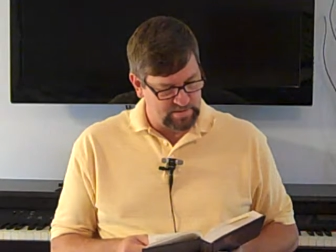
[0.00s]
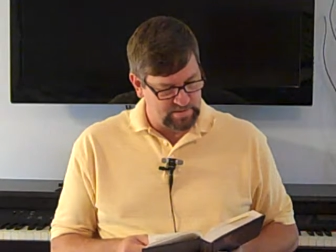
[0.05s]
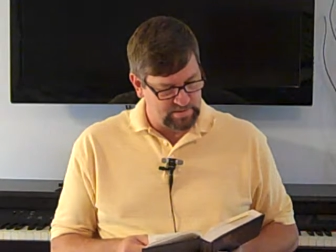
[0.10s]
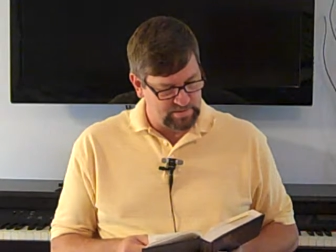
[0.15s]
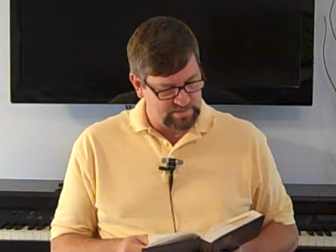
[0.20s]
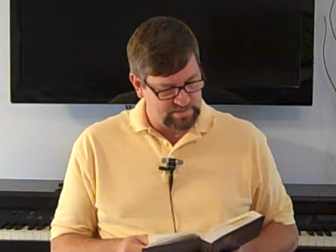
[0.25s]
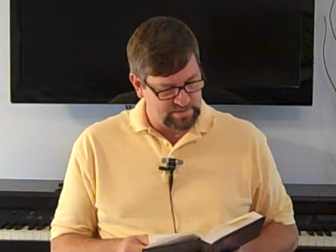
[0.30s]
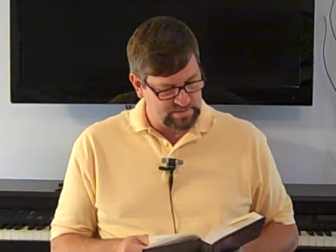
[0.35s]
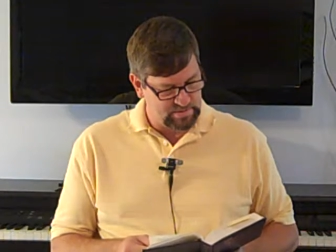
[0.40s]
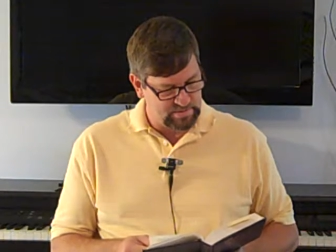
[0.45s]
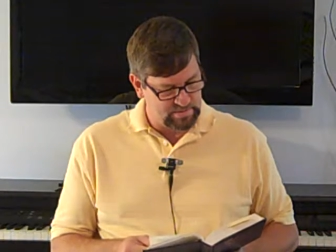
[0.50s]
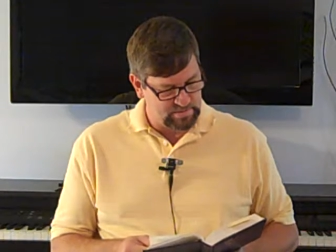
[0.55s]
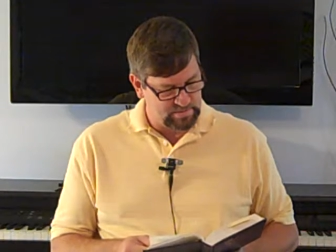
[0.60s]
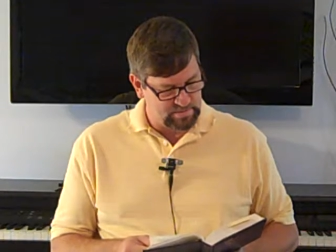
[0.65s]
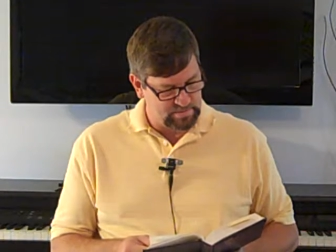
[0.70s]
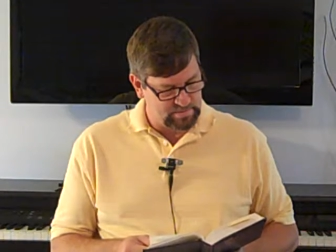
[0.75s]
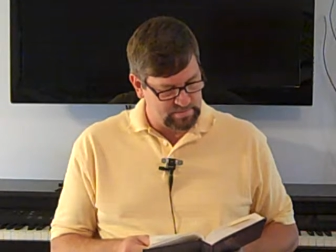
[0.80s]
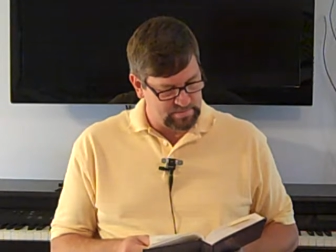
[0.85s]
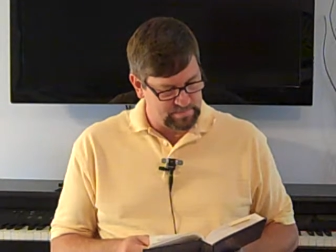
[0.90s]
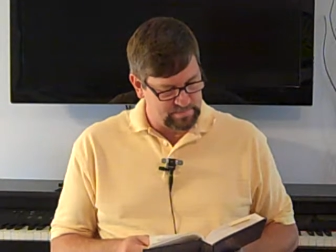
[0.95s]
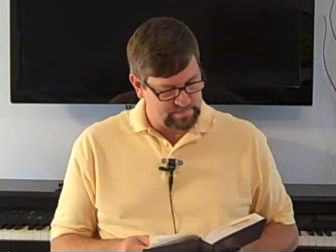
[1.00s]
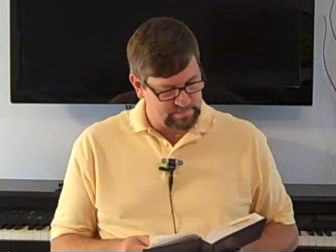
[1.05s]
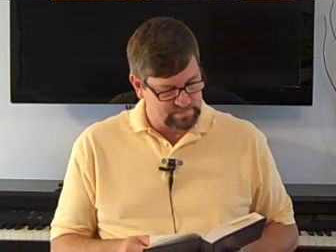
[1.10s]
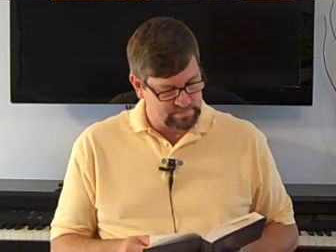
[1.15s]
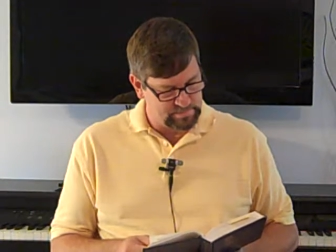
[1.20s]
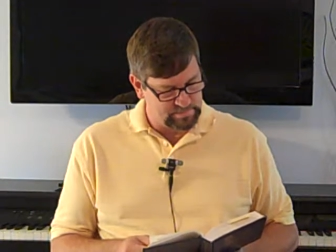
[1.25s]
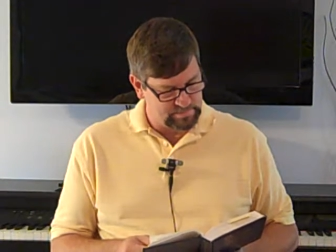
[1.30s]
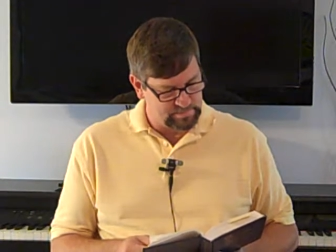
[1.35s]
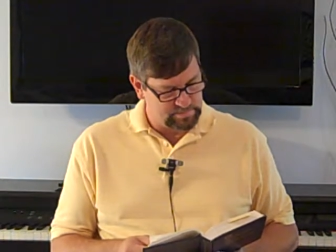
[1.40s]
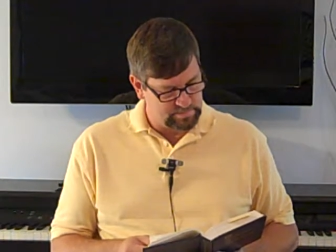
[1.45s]
two, two,
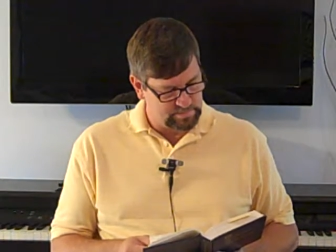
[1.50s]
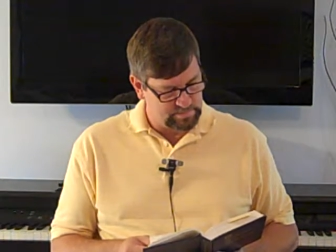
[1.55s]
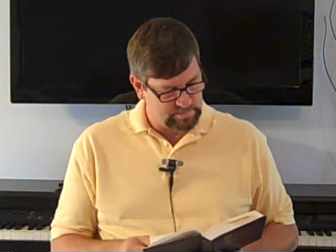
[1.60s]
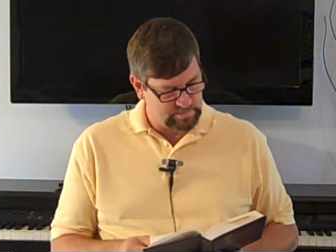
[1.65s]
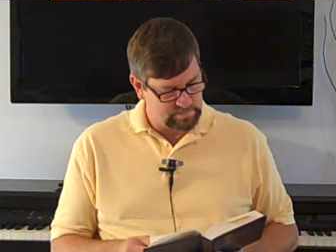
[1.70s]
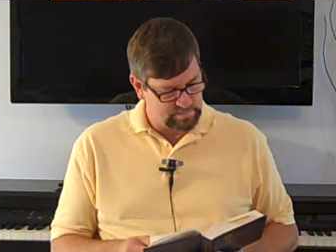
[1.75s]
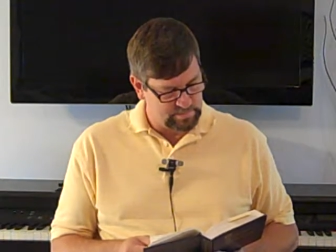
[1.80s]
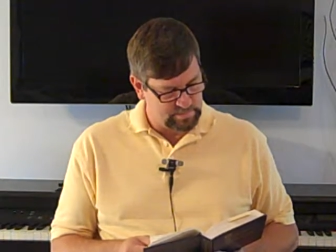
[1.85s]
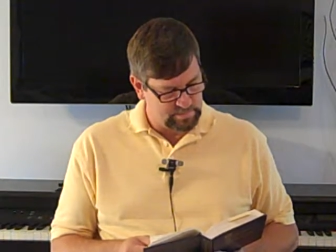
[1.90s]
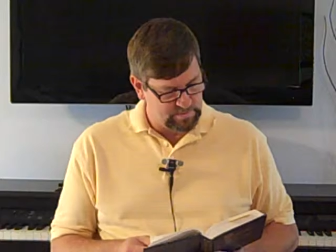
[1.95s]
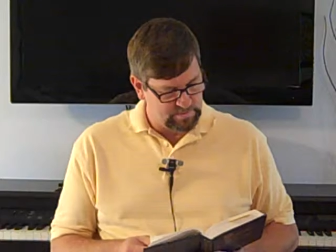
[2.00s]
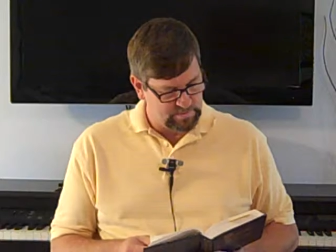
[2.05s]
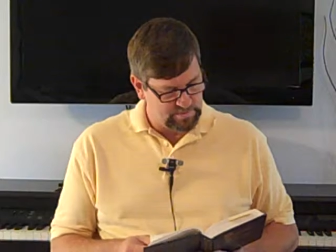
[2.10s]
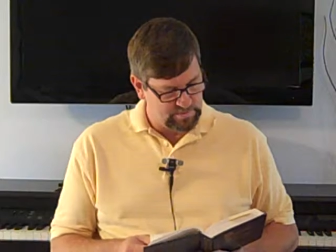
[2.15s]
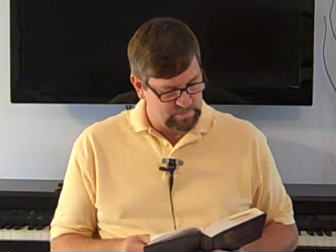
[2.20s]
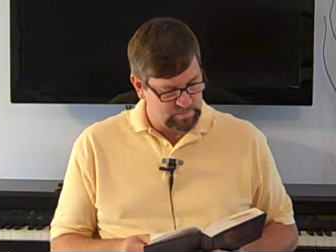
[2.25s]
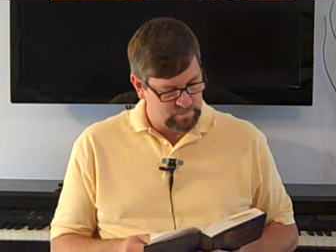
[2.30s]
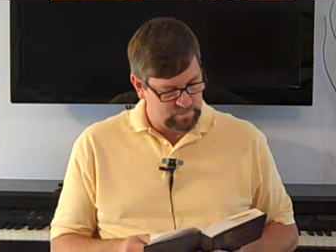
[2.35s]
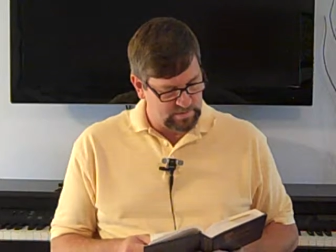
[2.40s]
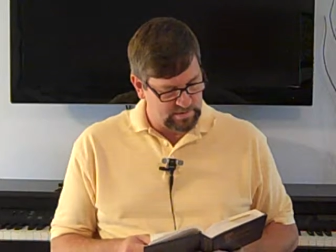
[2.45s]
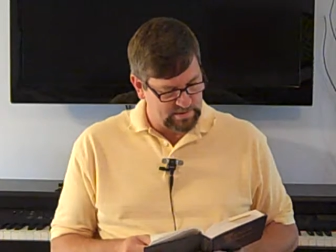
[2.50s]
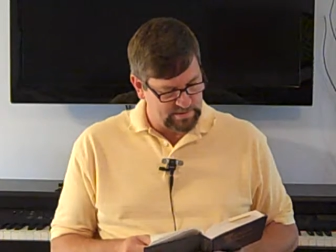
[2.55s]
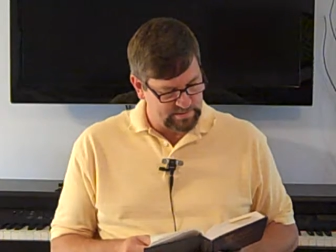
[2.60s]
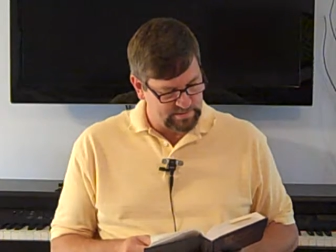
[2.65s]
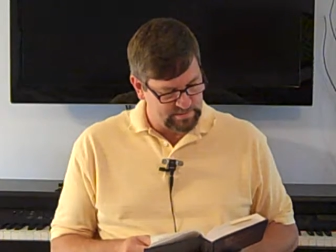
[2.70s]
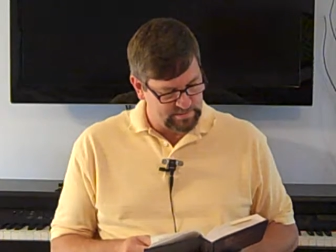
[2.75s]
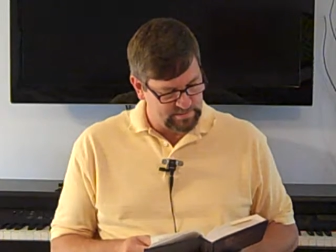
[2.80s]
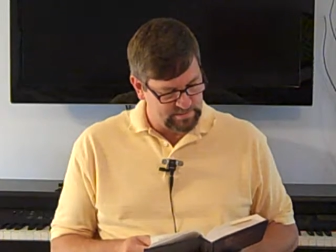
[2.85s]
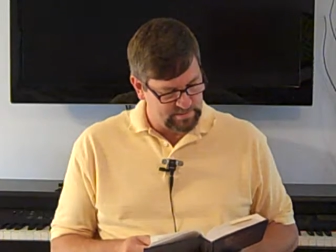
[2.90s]
two, one.